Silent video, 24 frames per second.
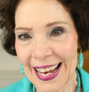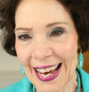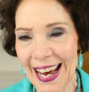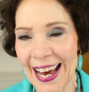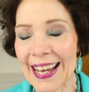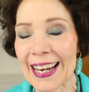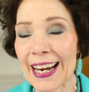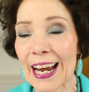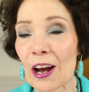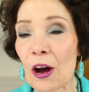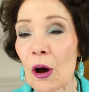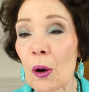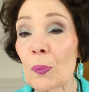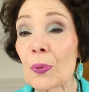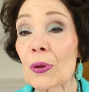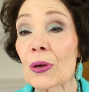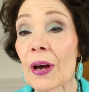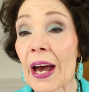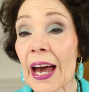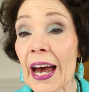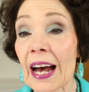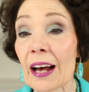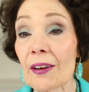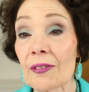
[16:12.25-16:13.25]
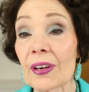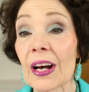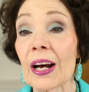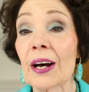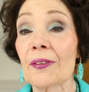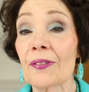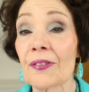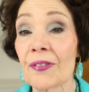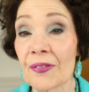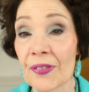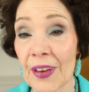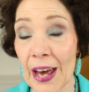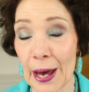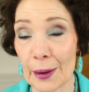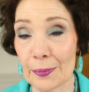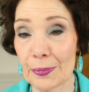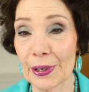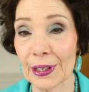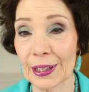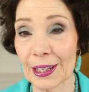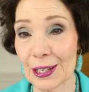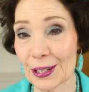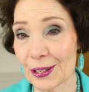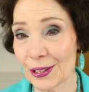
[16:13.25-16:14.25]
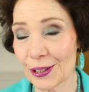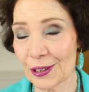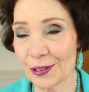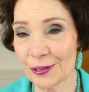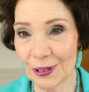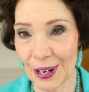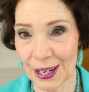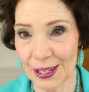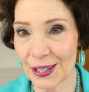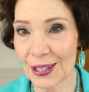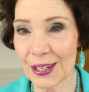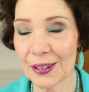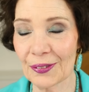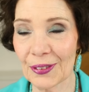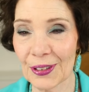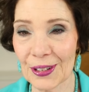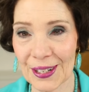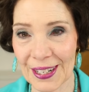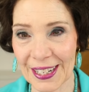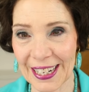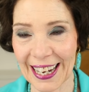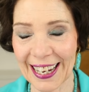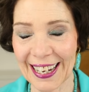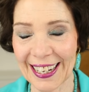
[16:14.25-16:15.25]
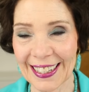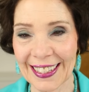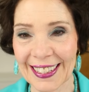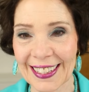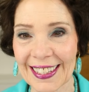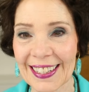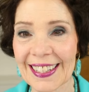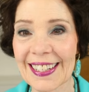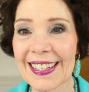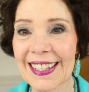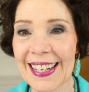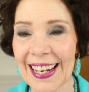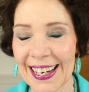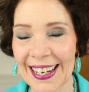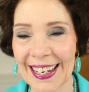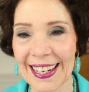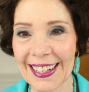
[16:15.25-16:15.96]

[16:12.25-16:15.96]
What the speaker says: and I hope you have a fabulous rest of your day. Take